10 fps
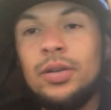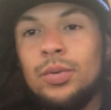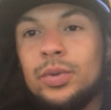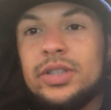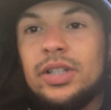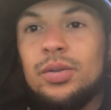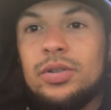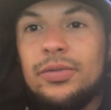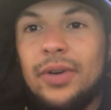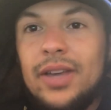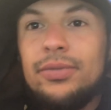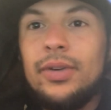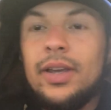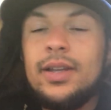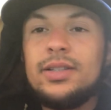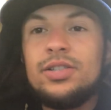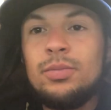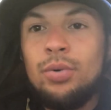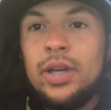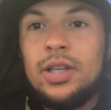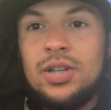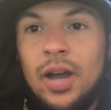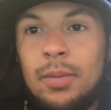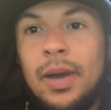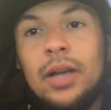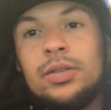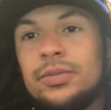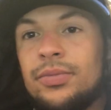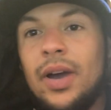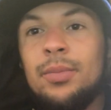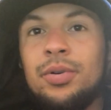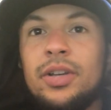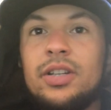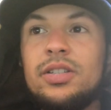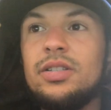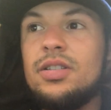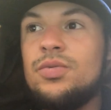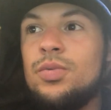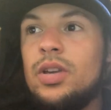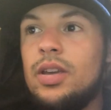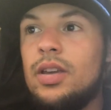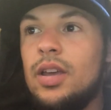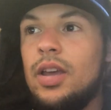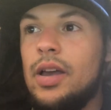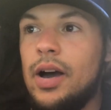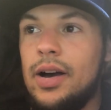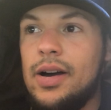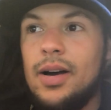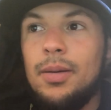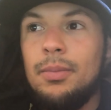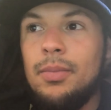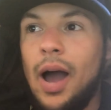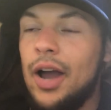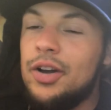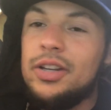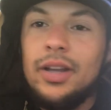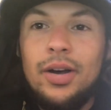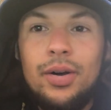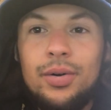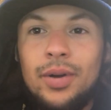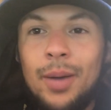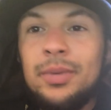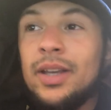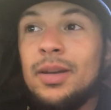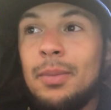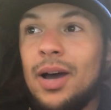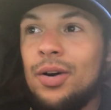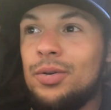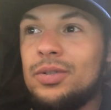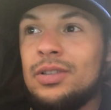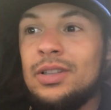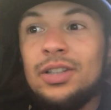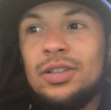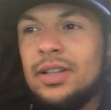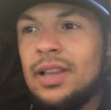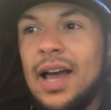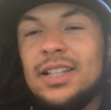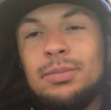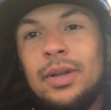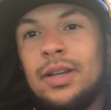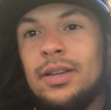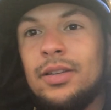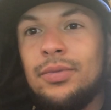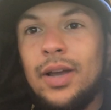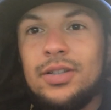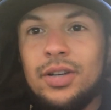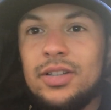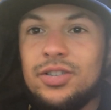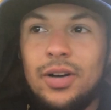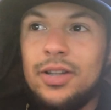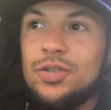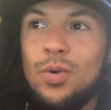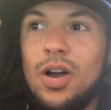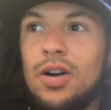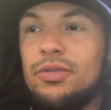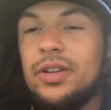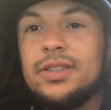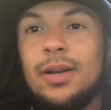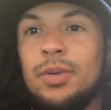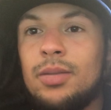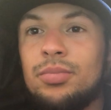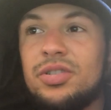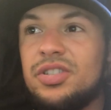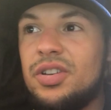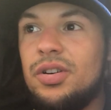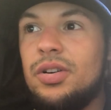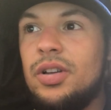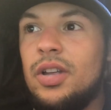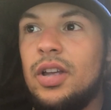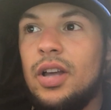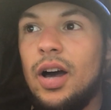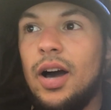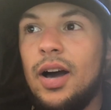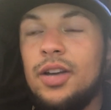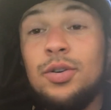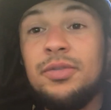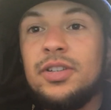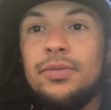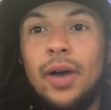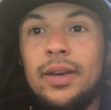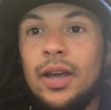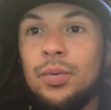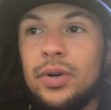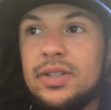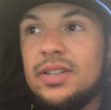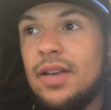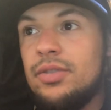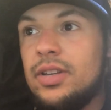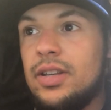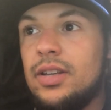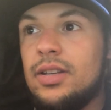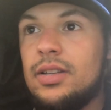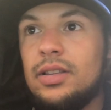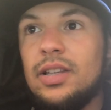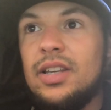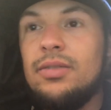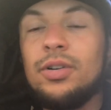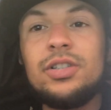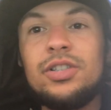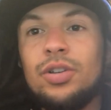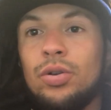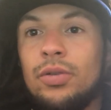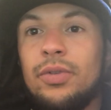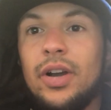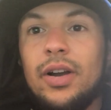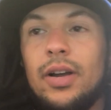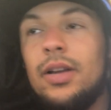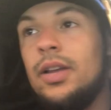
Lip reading: What's good with the fight fans? It's your boy Kijana back with some fight predictions this week. I already know I'm getting them out literally last minute. The fights are going to start at 12. There's going to be in Brazil. UFC Fight Night 170, Lee versus Oliveira.